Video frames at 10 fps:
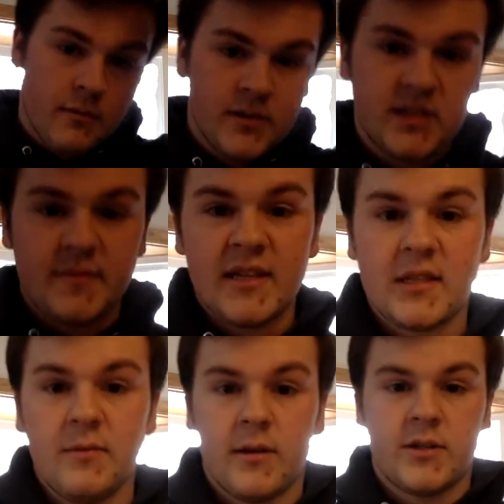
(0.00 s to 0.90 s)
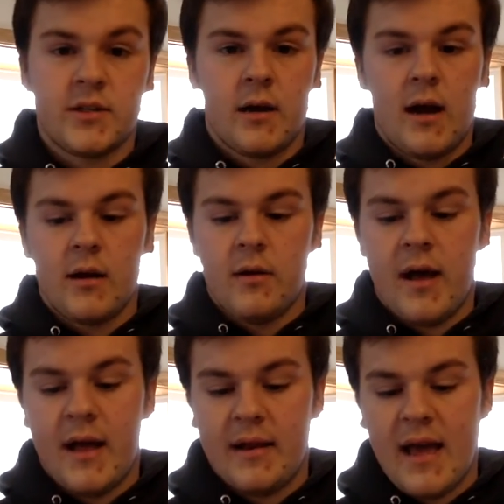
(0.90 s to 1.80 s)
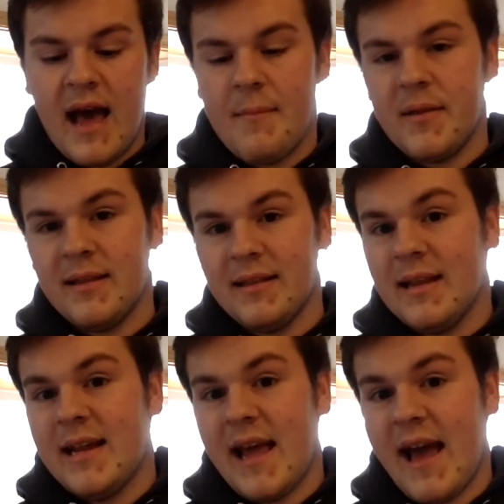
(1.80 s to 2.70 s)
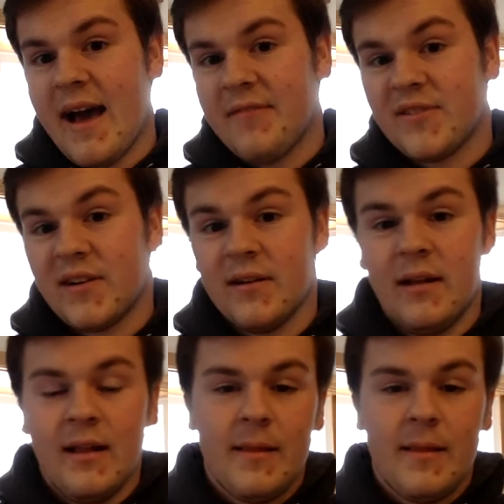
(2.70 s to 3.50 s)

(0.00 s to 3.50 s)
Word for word: which is basically what Chicago had happen the day after.